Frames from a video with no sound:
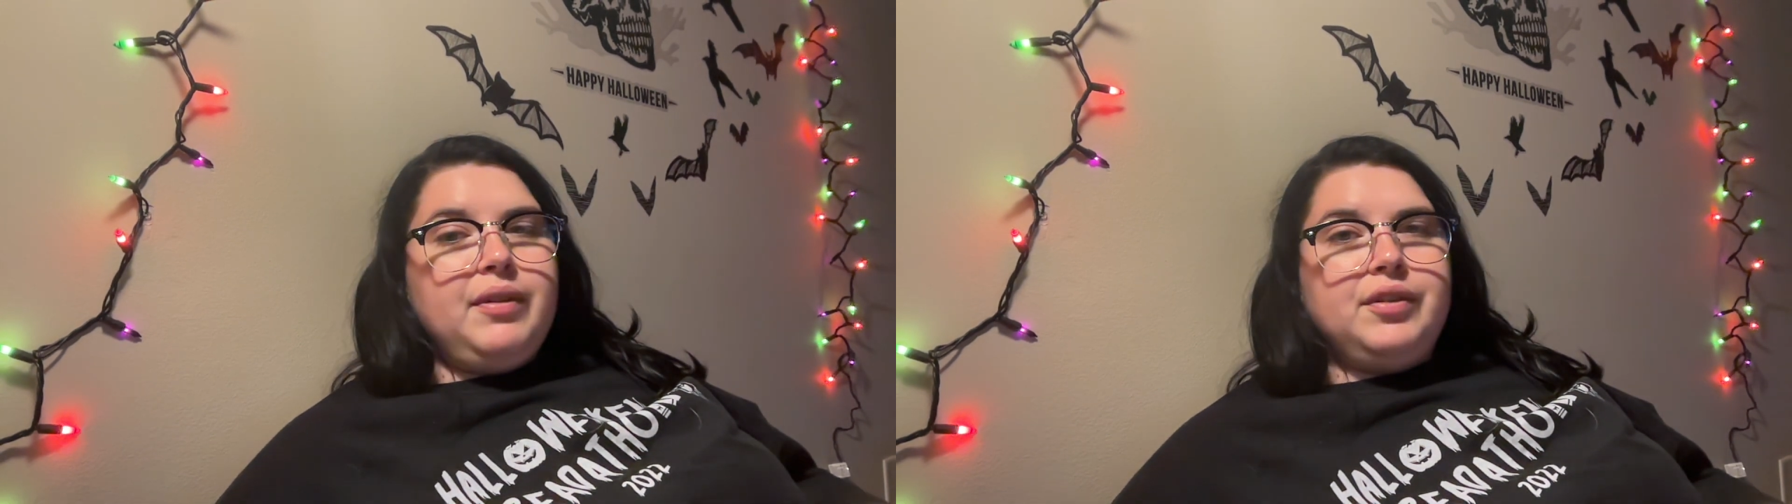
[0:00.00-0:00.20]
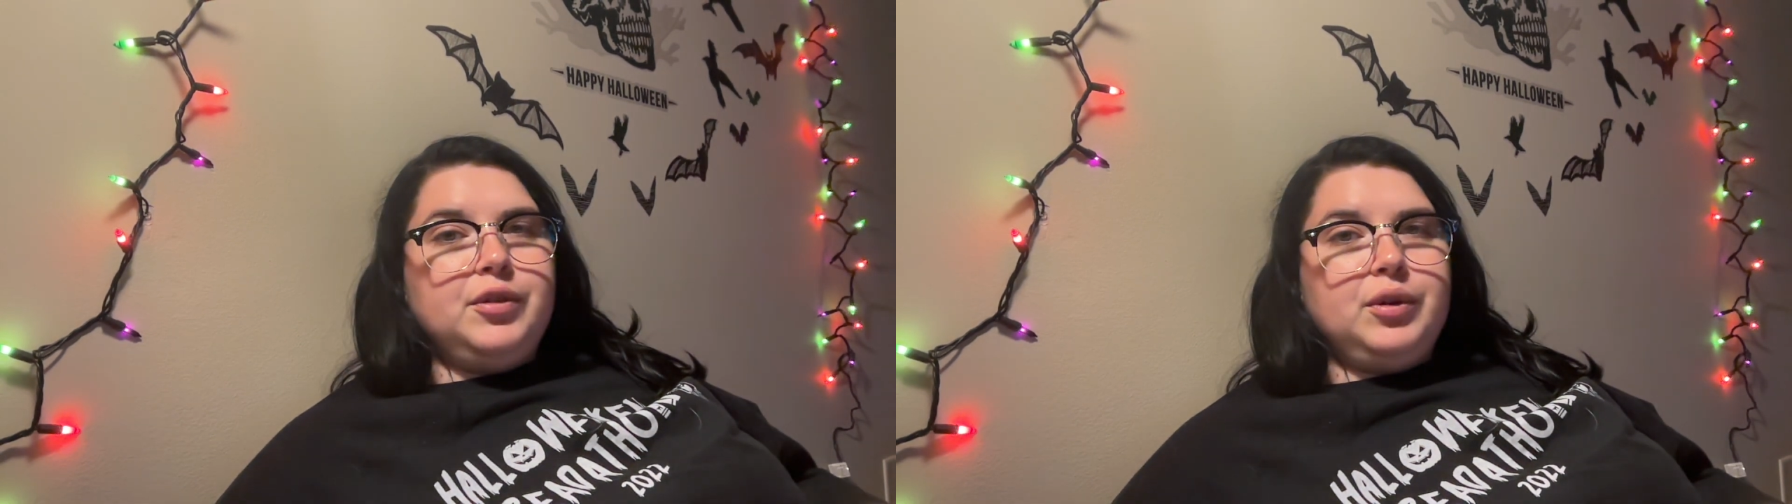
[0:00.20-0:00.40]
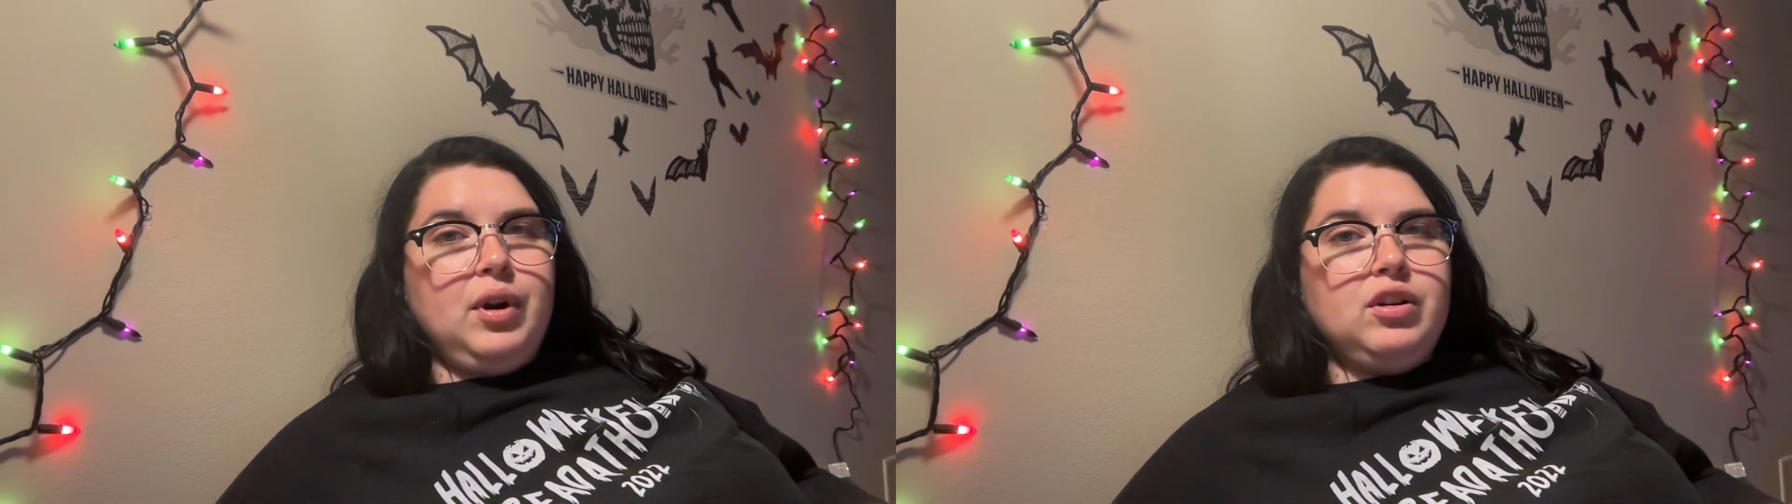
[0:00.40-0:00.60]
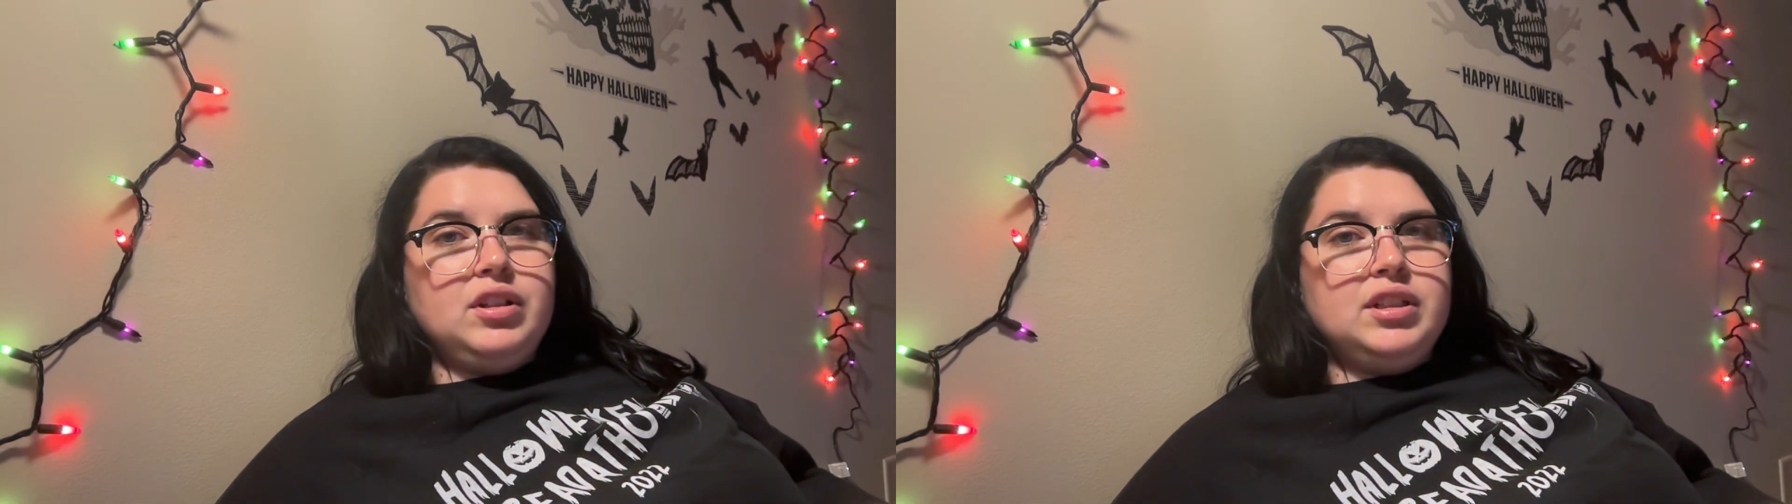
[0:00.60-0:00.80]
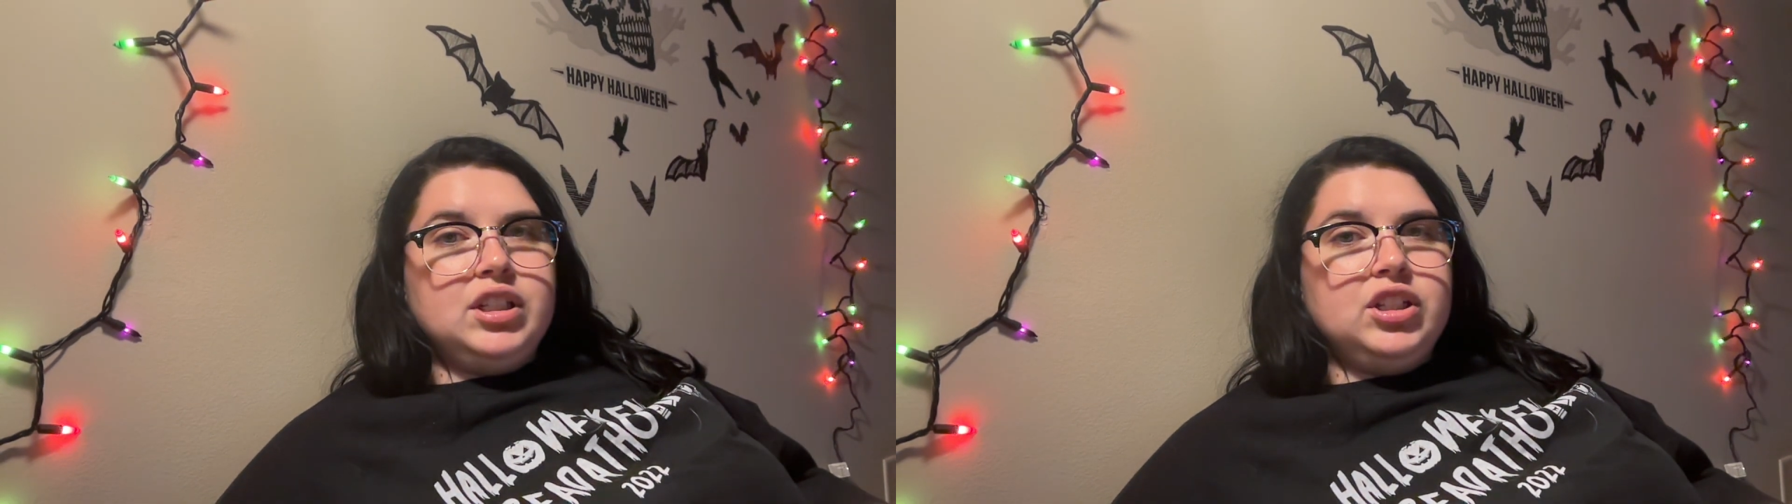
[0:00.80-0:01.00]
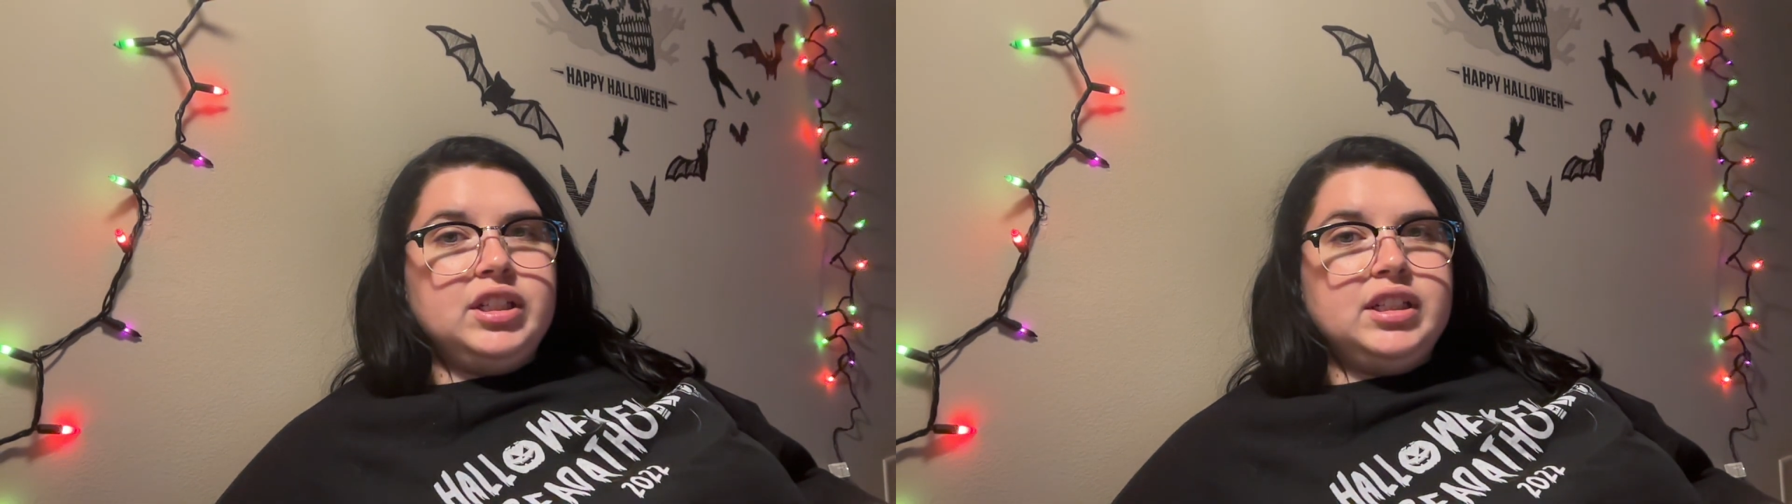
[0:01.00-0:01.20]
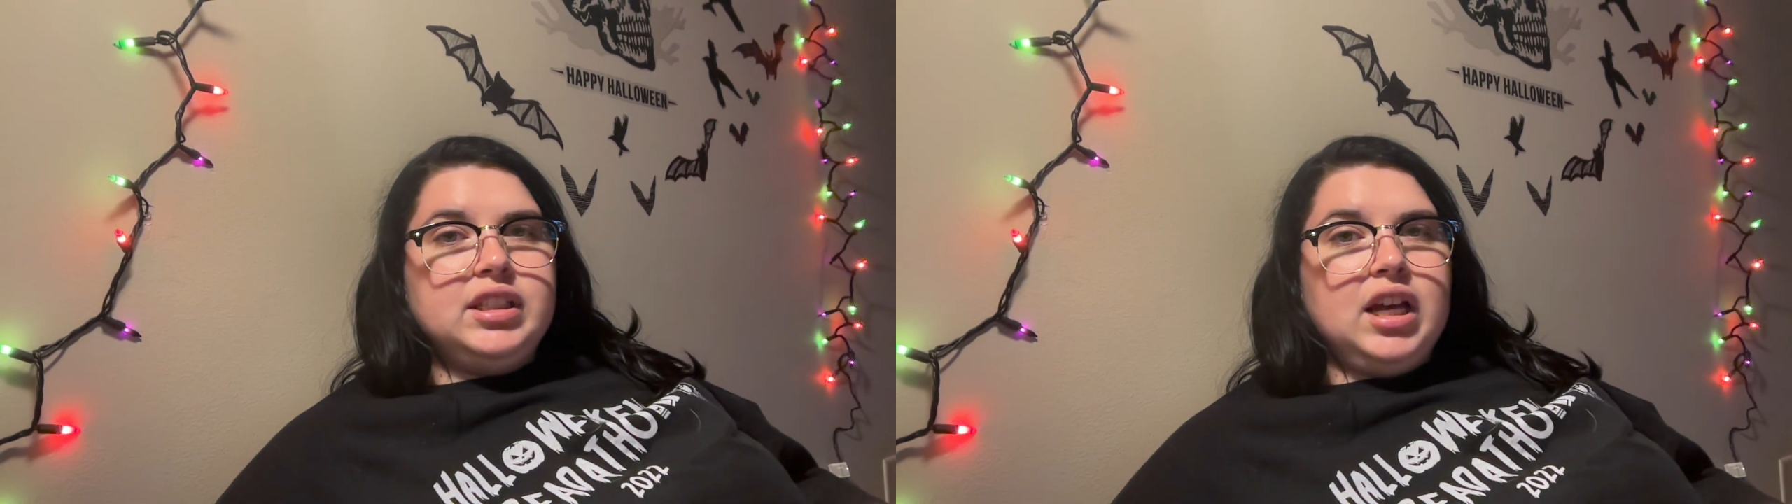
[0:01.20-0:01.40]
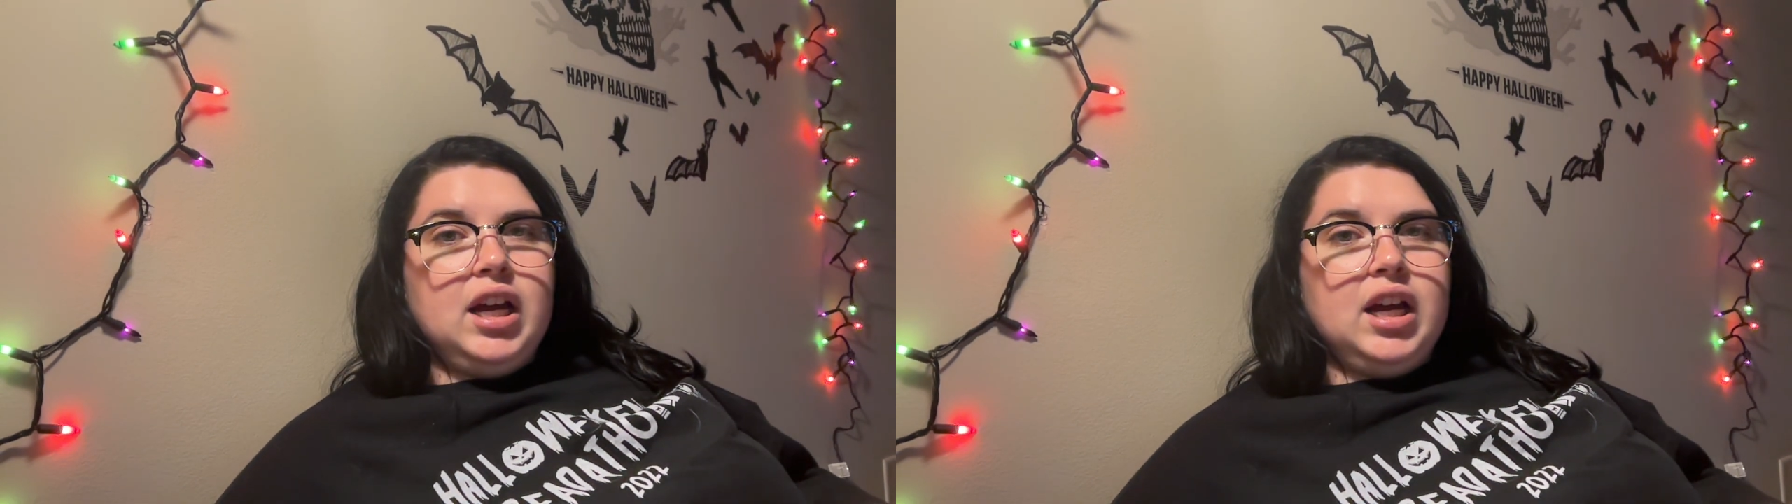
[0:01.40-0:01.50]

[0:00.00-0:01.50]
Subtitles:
favorite Riordan series.